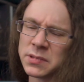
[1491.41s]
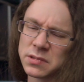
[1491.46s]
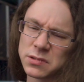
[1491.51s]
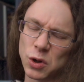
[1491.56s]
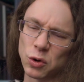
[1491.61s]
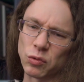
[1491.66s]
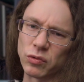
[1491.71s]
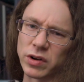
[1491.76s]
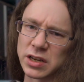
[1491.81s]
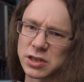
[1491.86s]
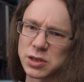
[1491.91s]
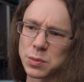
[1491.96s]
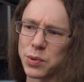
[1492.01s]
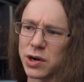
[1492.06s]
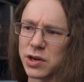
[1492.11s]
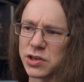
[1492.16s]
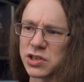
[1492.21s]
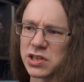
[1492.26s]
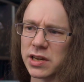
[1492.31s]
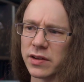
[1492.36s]
Not really
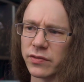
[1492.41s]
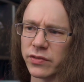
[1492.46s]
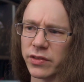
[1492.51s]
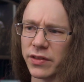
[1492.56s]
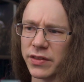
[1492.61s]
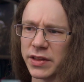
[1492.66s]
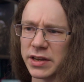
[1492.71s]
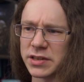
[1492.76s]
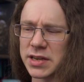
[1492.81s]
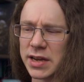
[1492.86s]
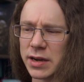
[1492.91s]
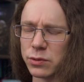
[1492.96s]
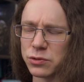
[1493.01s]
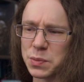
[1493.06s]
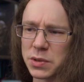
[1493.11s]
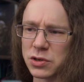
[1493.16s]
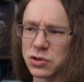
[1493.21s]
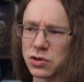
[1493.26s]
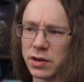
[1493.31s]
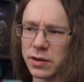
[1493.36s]
surprising given that that's how
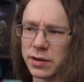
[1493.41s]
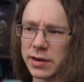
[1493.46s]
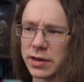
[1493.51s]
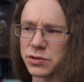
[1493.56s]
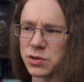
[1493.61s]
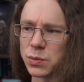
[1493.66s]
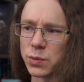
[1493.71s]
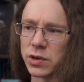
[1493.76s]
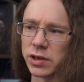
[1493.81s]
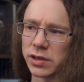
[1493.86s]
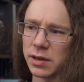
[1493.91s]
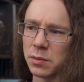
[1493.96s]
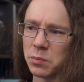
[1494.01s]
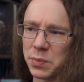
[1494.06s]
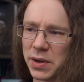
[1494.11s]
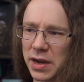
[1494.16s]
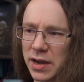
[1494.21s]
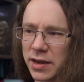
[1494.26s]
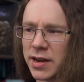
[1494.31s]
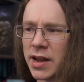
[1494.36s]
special loadouts are working,
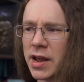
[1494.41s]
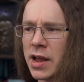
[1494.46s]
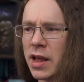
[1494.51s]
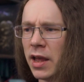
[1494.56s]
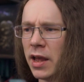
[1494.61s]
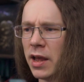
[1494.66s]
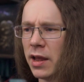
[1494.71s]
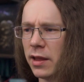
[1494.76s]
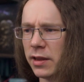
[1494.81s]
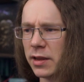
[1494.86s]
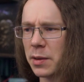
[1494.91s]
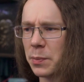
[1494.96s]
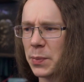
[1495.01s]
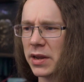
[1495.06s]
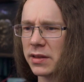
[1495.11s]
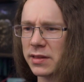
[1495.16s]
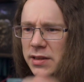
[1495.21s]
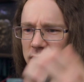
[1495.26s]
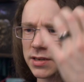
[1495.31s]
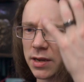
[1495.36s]
but you can
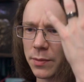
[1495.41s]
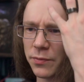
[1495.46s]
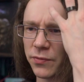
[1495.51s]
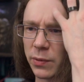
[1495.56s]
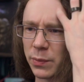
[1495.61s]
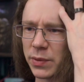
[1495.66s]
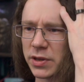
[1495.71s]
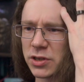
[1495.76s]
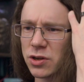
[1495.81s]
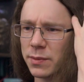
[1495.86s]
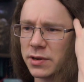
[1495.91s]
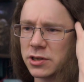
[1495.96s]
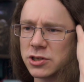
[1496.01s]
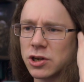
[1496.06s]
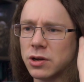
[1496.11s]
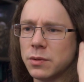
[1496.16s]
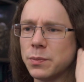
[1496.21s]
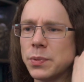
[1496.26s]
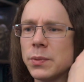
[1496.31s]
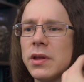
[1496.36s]
pick these up from the Atomic
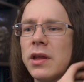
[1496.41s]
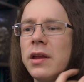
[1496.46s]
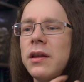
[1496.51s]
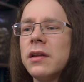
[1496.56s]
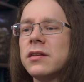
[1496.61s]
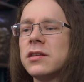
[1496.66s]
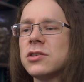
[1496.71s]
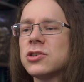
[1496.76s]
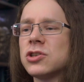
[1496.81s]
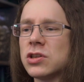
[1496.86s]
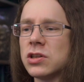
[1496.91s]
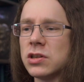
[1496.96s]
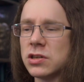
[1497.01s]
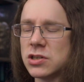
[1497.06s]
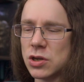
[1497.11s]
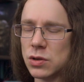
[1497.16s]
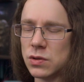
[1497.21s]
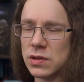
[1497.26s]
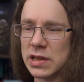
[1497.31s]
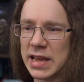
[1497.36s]
Shop in addition to the
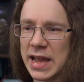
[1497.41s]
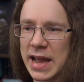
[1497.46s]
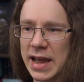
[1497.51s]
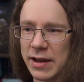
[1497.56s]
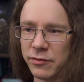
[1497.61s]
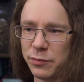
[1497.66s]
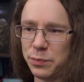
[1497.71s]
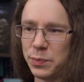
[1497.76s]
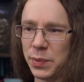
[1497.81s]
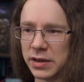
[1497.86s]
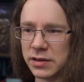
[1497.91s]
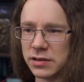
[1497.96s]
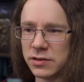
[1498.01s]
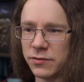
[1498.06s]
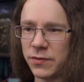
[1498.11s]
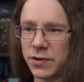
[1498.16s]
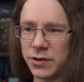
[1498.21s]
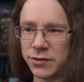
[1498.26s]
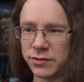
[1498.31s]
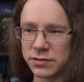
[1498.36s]
2 that you have by
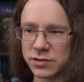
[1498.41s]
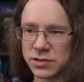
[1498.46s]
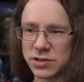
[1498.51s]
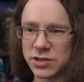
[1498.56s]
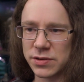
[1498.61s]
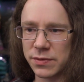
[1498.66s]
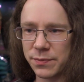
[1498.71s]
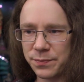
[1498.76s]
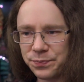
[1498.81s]
default.